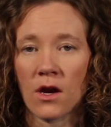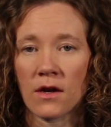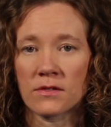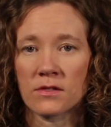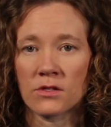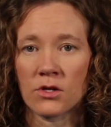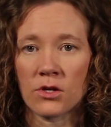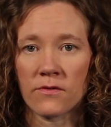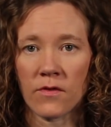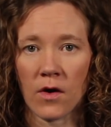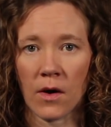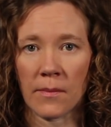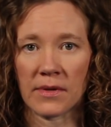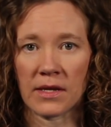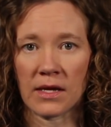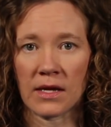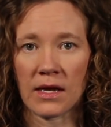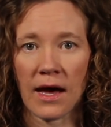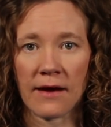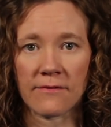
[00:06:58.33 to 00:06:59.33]
nausea or
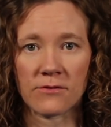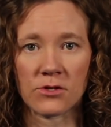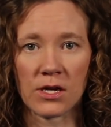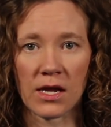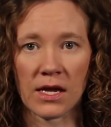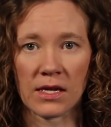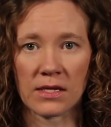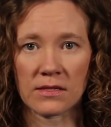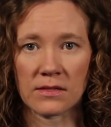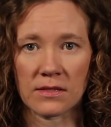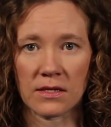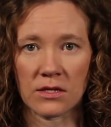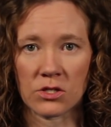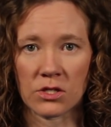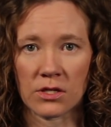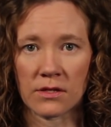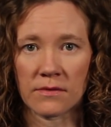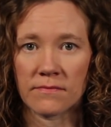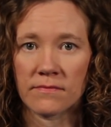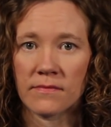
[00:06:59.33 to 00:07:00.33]
vomiting after
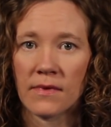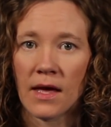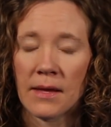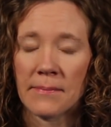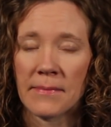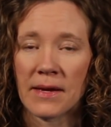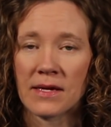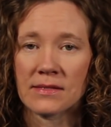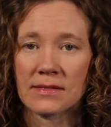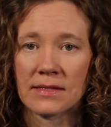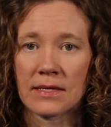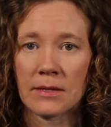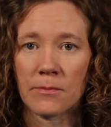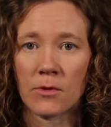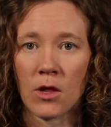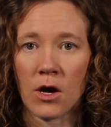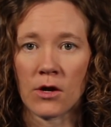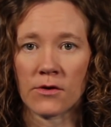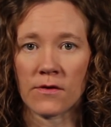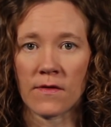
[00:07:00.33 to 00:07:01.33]
anesthesia and may
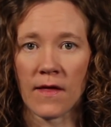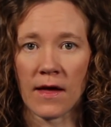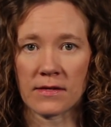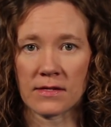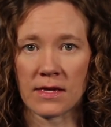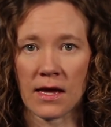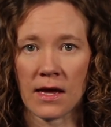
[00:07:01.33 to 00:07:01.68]
sleep longer that